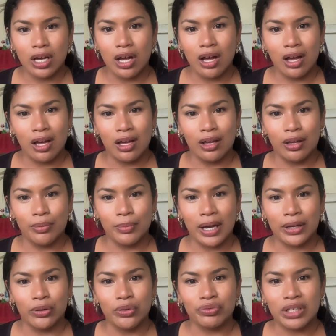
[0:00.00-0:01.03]
I
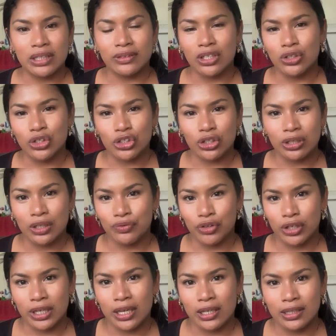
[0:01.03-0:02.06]
don't think that you should give your
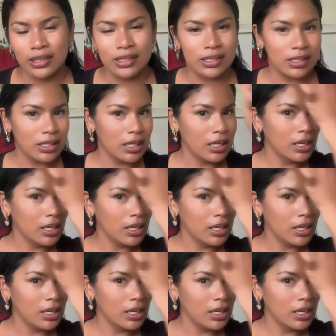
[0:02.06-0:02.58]
kids